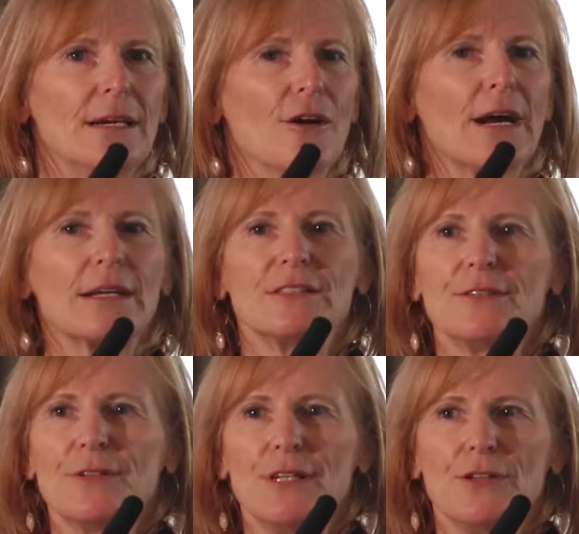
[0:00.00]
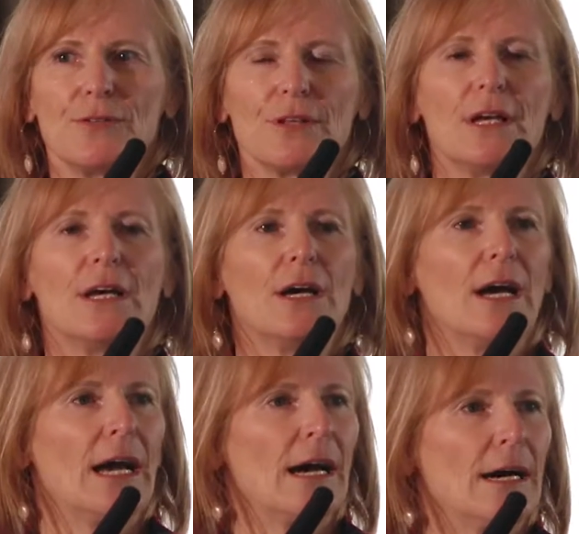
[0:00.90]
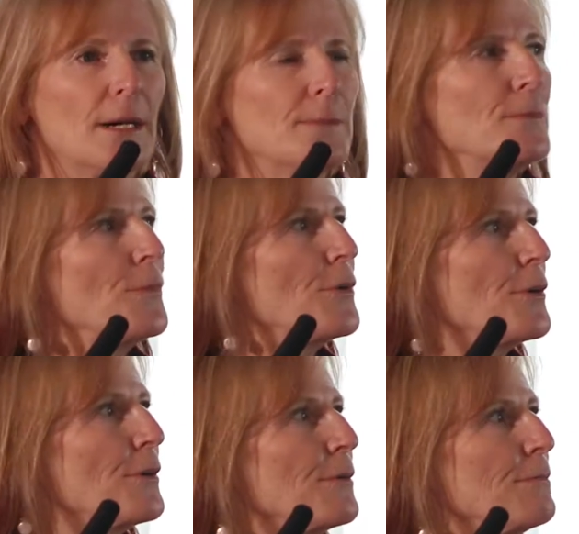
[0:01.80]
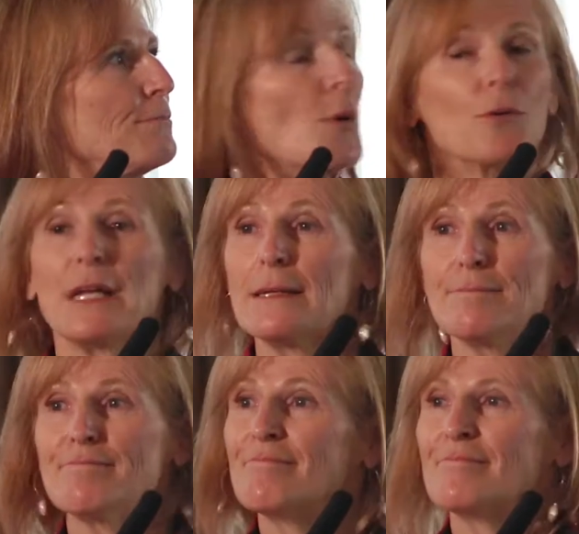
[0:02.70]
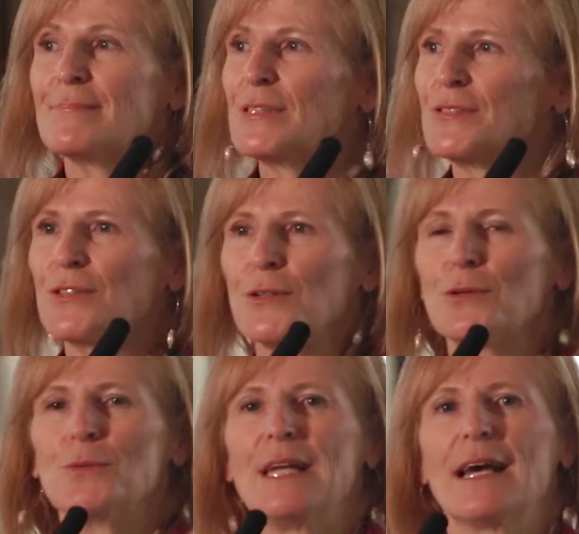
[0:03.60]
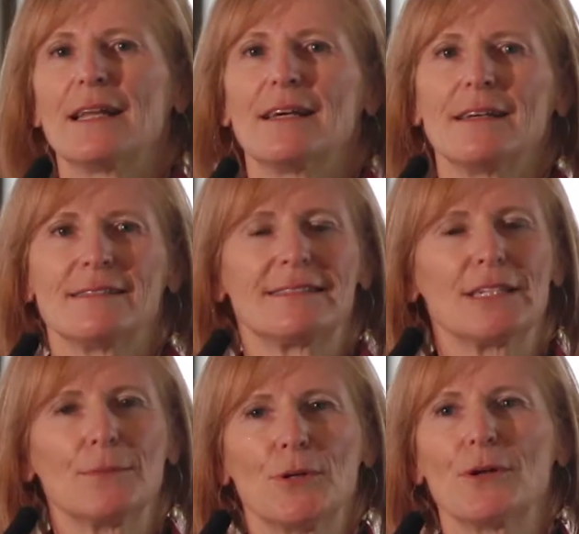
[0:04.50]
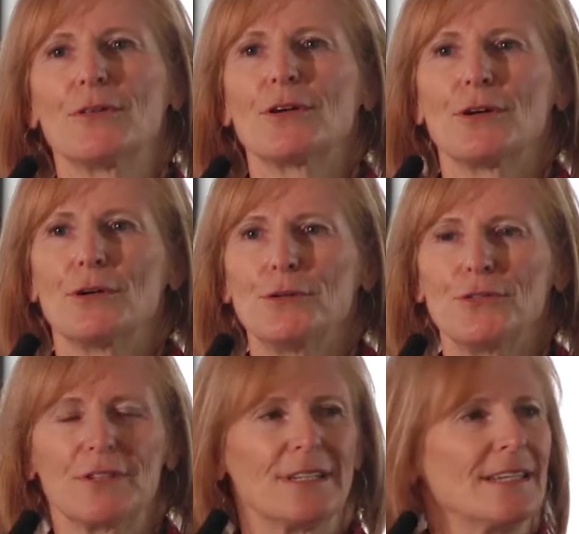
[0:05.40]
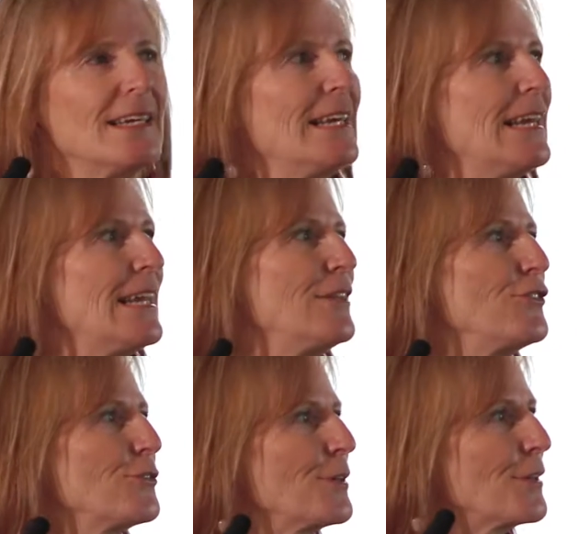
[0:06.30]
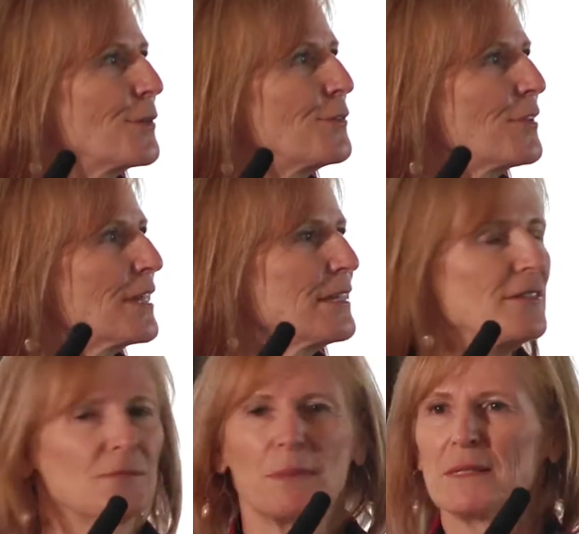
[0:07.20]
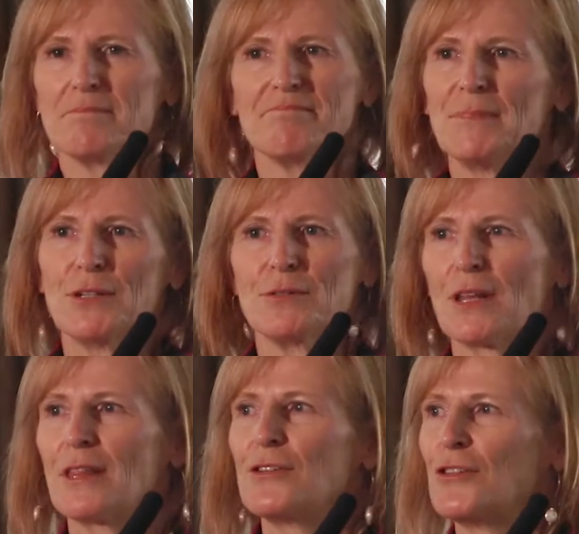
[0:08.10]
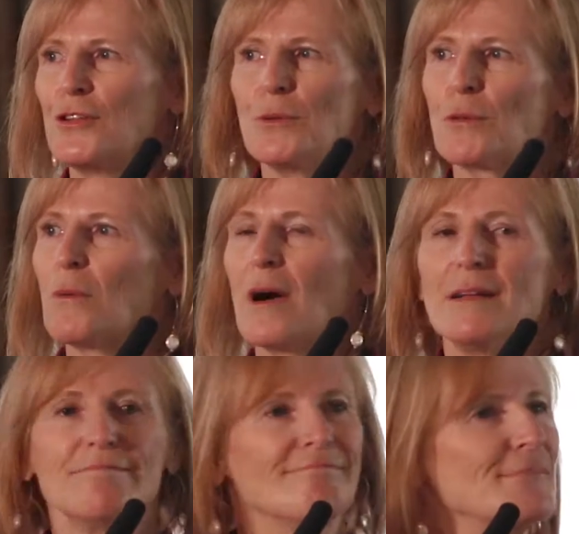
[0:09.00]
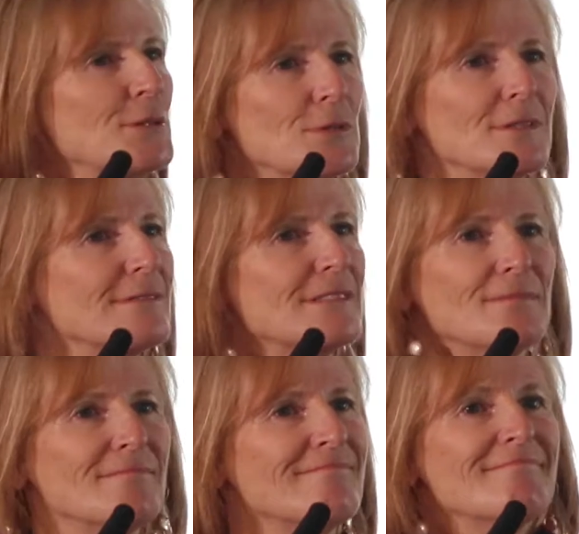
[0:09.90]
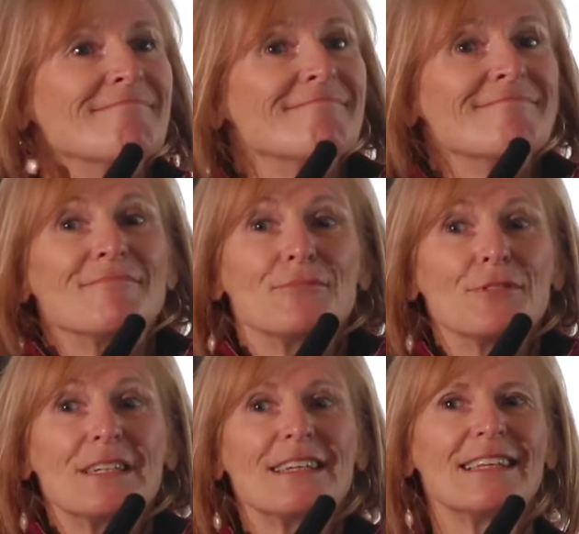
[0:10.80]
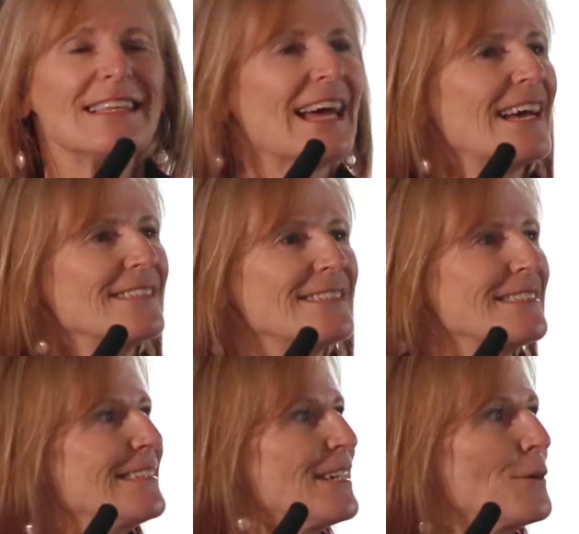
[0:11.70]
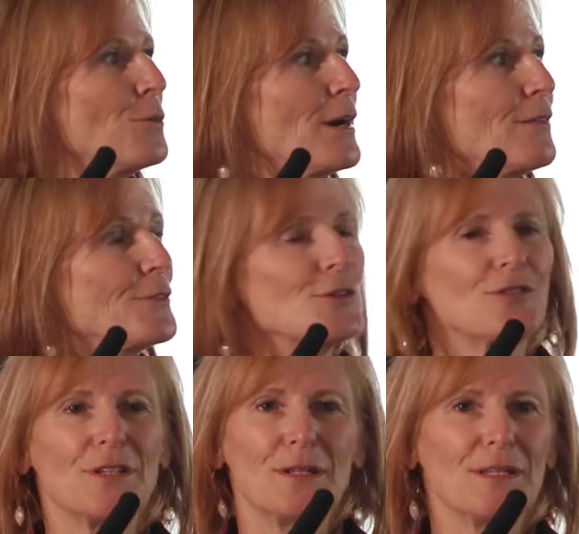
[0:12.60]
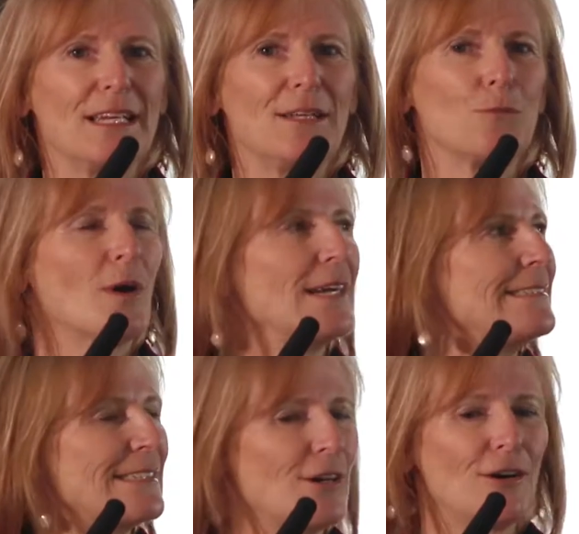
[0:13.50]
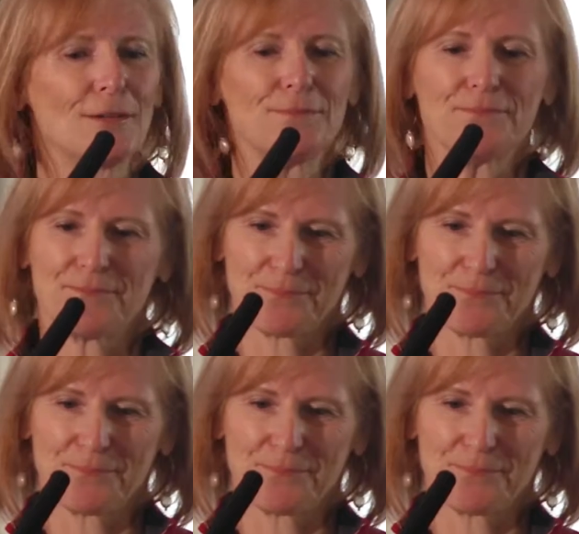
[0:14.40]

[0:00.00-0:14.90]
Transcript: Our activities were boating. So we had a sailboat on the coast and enjoyed those things, but you know, nothing to do with wine. We weren't really that well versed in wines at all.